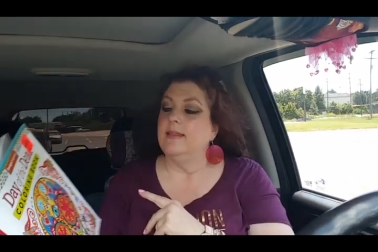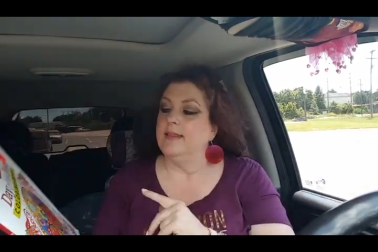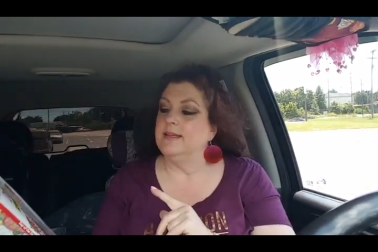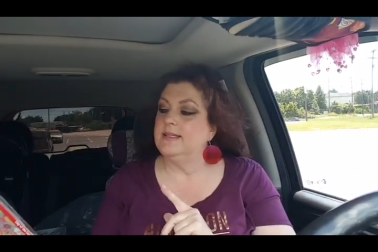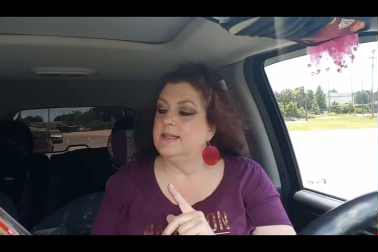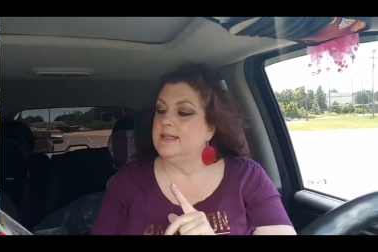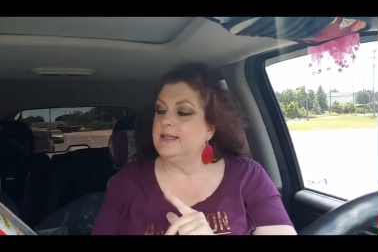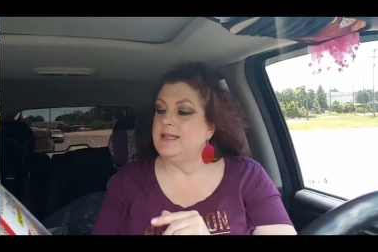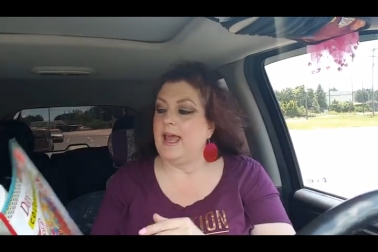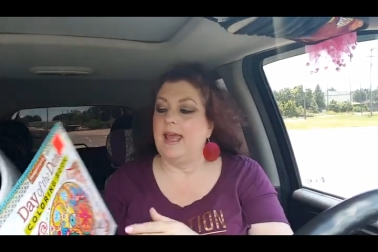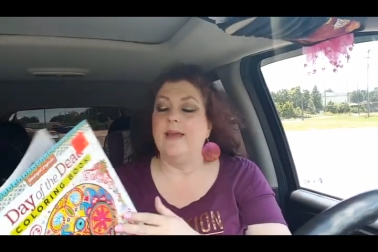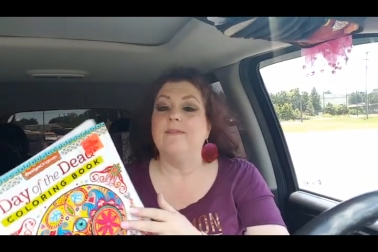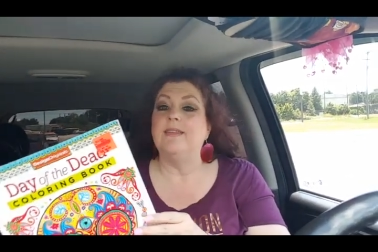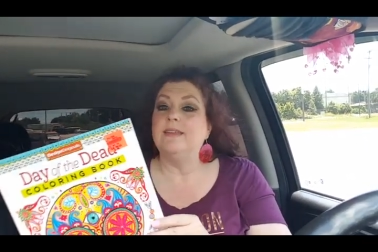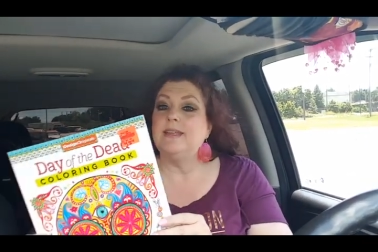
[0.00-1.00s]
This is a
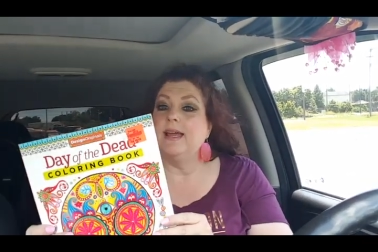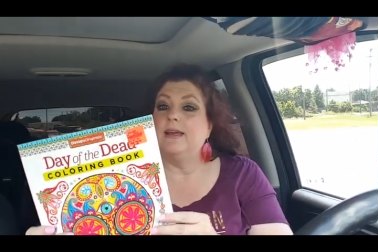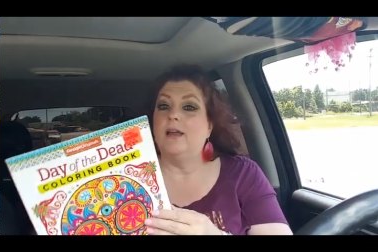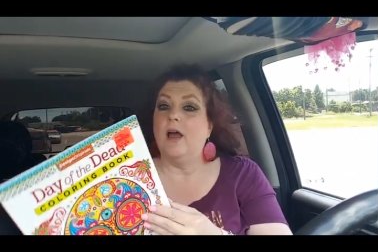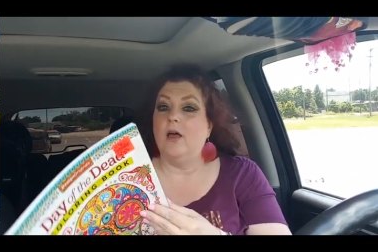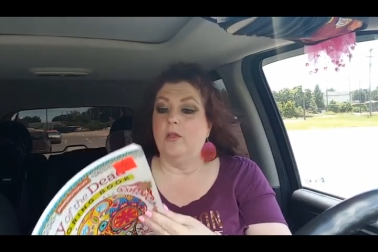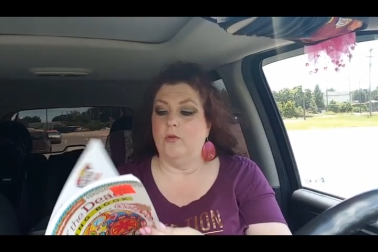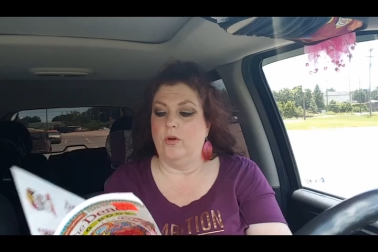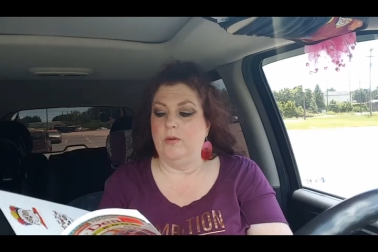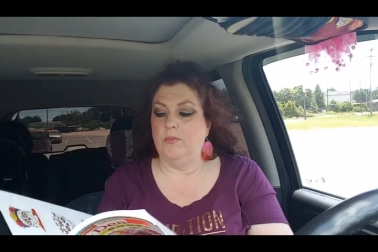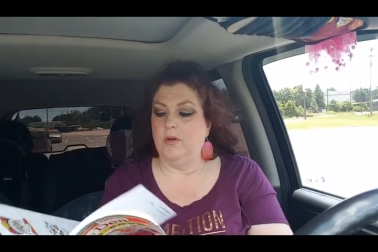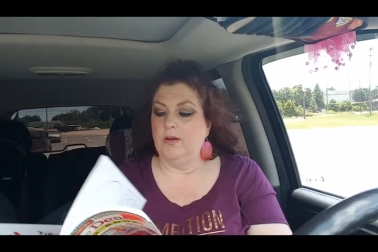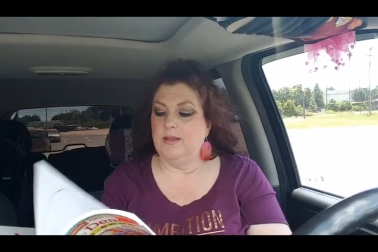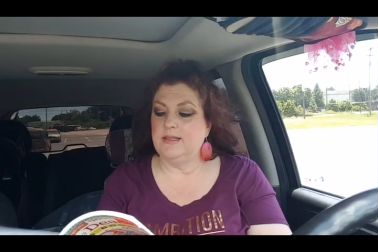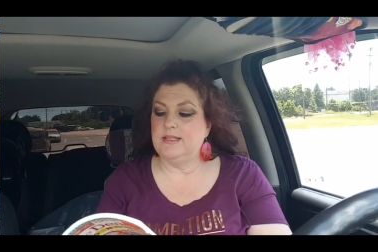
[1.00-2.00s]
Day of the Dead coloring
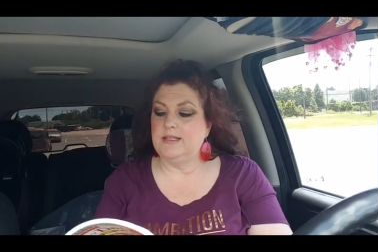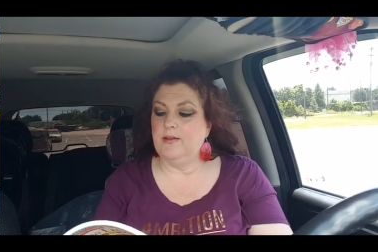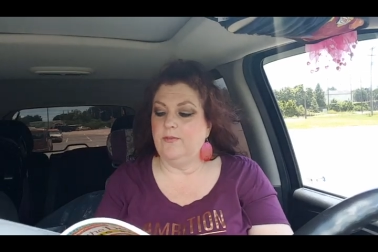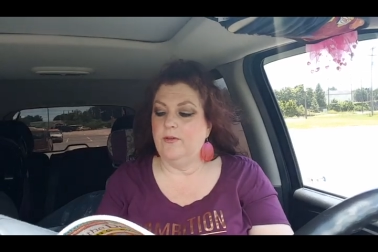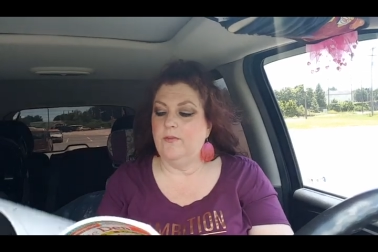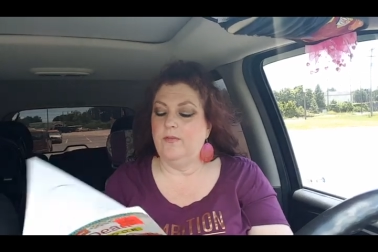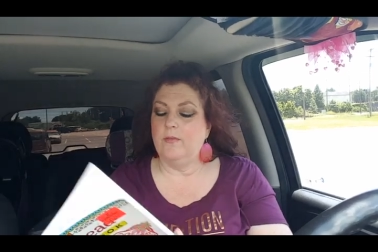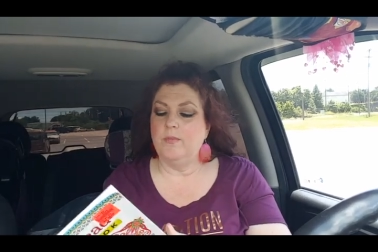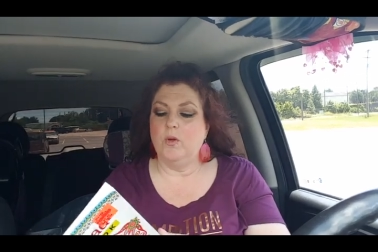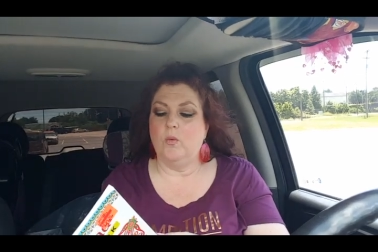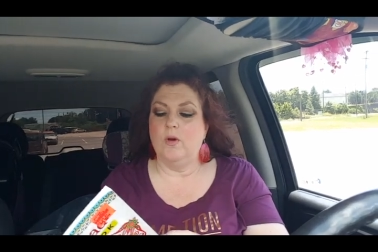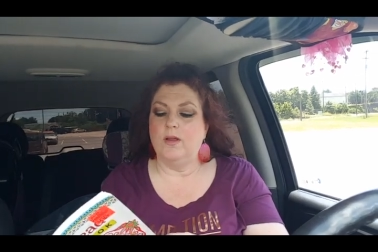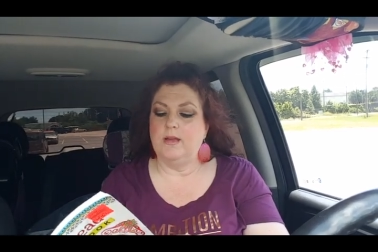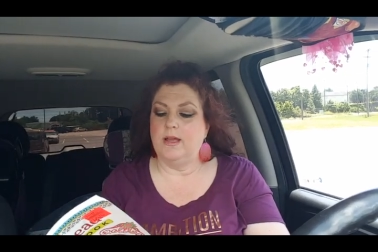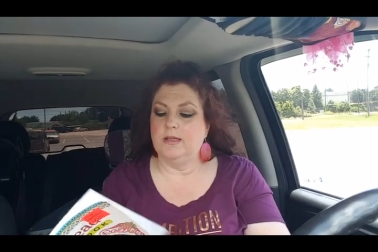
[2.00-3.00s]
book. It's different from the
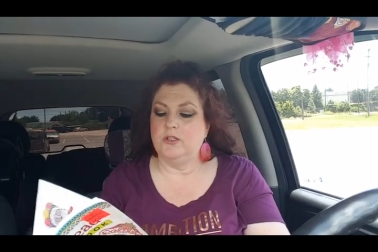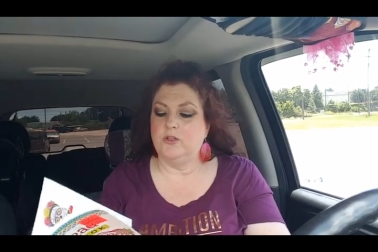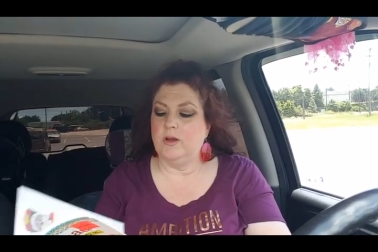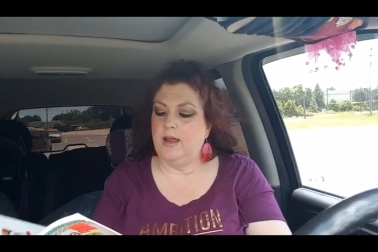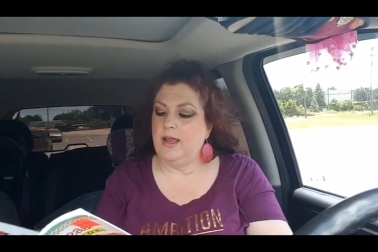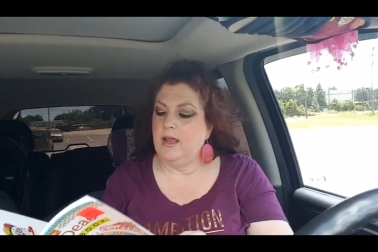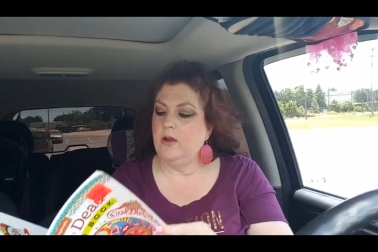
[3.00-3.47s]
one yesterday.